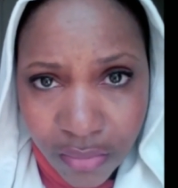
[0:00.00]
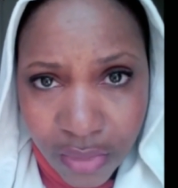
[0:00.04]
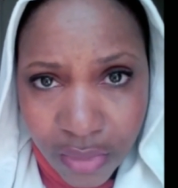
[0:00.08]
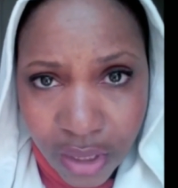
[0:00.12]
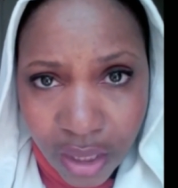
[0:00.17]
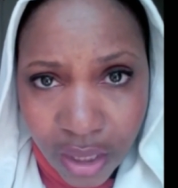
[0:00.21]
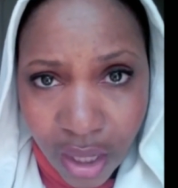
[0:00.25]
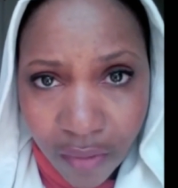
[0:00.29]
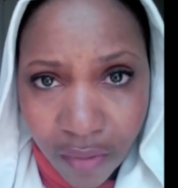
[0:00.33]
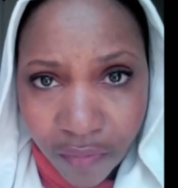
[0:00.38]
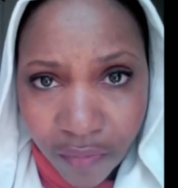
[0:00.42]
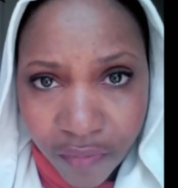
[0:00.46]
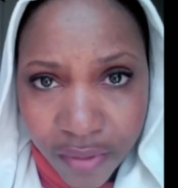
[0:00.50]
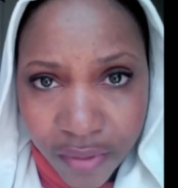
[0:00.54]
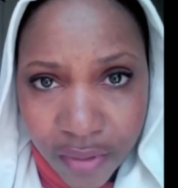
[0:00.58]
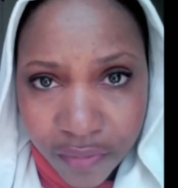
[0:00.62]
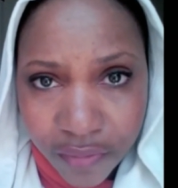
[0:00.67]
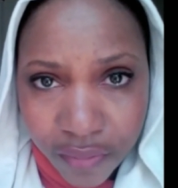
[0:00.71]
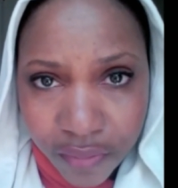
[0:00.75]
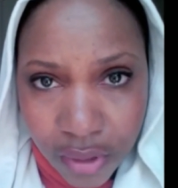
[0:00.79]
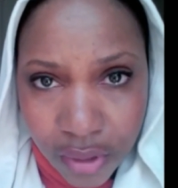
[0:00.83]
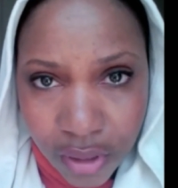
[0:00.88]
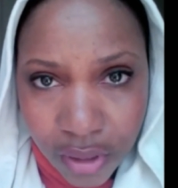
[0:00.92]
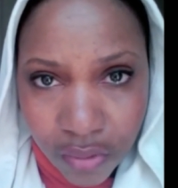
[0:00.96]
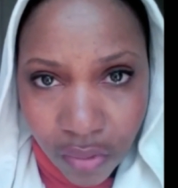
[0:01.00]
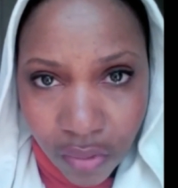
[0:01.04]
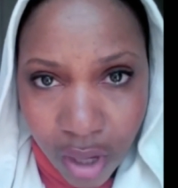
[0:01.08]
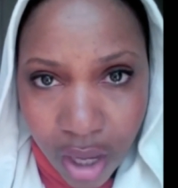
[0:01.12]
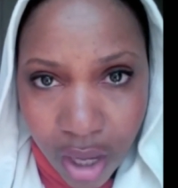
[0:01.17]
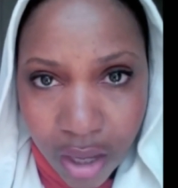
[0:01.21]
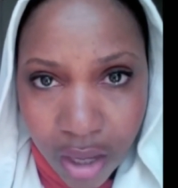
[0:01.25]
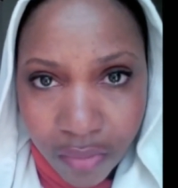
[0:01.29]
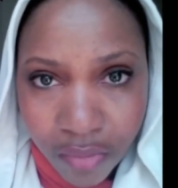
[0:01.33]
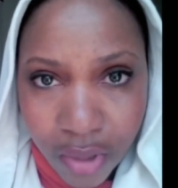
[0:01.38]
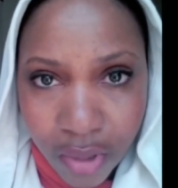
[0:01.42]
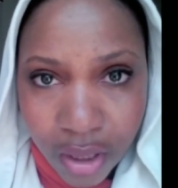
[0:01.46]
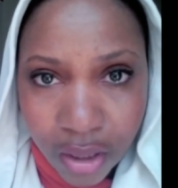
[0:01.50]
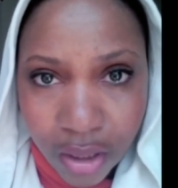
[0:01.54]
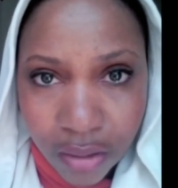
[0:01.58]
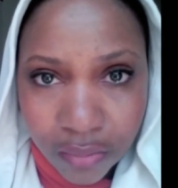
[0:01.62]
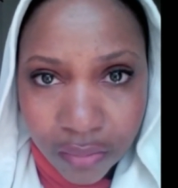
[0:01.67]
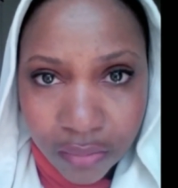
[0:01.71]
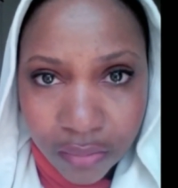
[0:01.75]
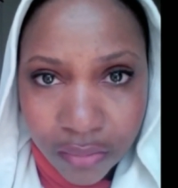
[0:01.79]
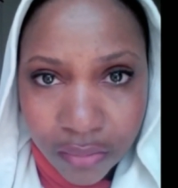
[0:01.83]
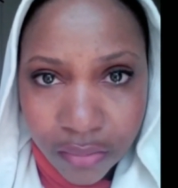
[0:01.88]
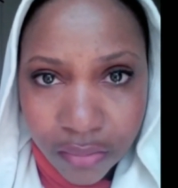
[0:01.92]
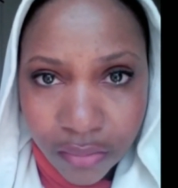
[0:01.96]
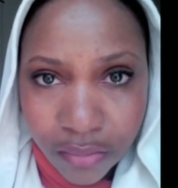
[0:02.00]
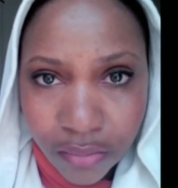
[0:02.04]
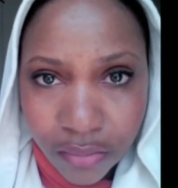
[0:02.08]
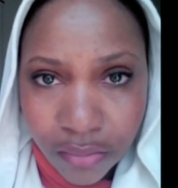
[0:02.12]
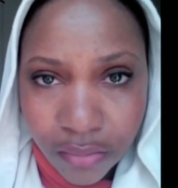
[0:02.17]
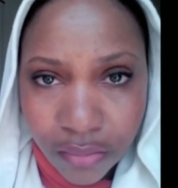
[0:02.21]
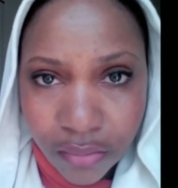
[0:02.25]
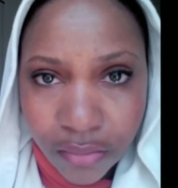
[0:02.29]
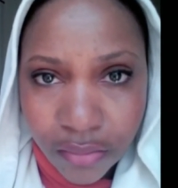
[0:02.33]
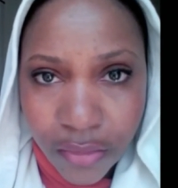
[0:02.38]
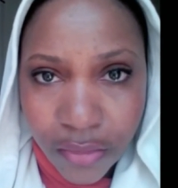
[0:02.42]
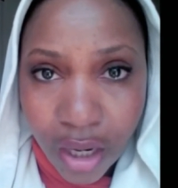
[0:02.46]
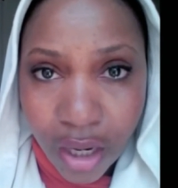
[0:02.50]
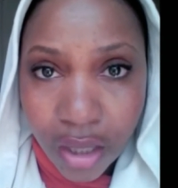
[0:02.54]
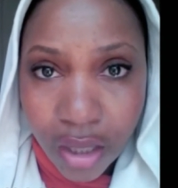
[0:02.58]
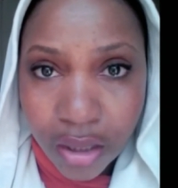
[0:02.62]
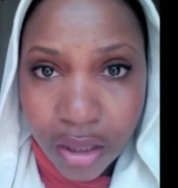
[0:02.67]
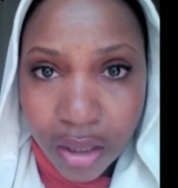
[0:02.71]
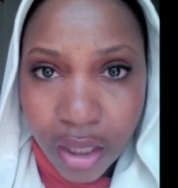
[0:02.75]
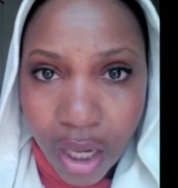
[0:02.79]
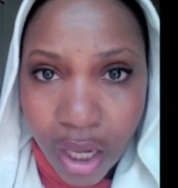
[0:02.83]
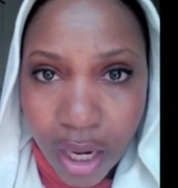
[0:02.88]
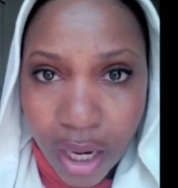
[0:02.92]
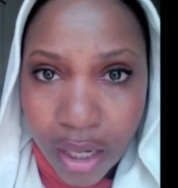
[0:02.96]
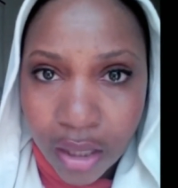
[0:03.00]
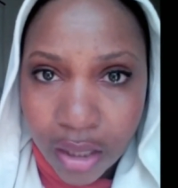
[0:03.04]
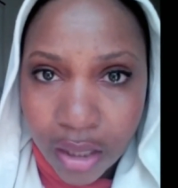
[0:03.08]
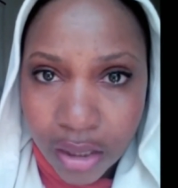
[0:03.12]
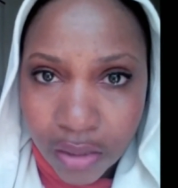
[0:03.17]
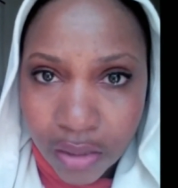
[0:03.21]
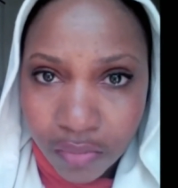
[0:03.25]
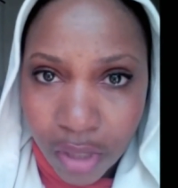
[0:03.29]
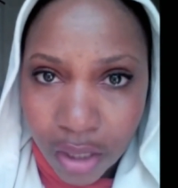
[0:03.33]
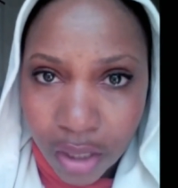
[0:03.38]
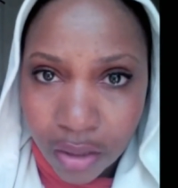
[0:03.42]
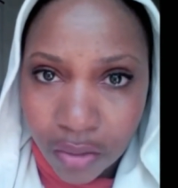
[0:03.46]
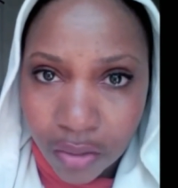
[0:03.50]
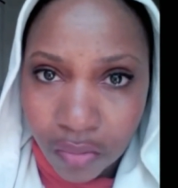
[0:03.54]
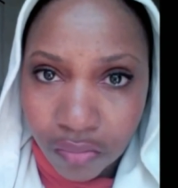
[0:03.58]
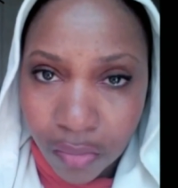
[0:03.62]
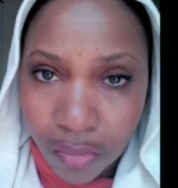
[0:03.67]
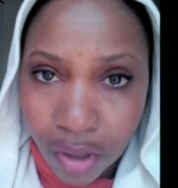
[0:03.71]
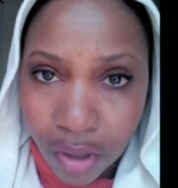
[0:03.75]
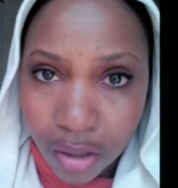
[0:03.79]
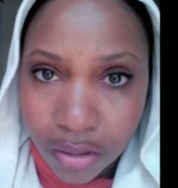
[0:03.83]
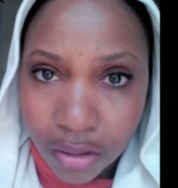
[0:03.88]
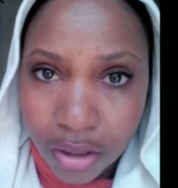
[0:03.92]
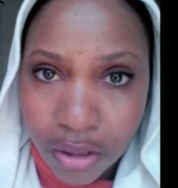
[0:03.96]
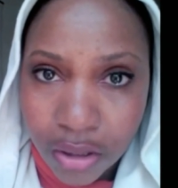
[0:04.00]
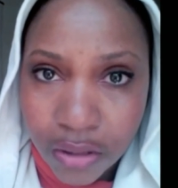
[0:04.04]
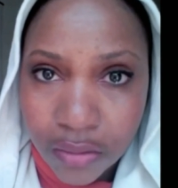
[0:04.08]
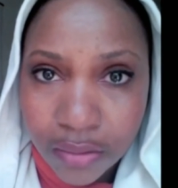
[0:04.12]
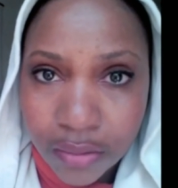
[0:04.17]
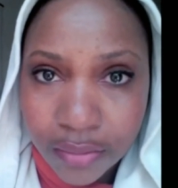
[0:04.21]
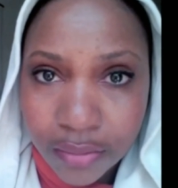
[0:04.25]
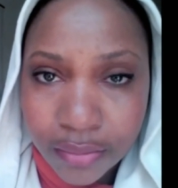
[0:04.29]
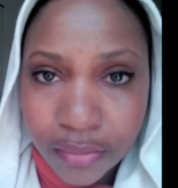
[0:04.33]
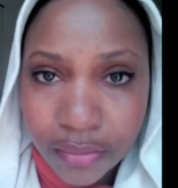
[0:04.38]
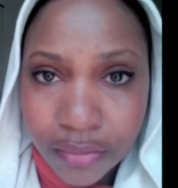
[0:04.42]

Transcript: Comfort forswear me. Unkindness may do much.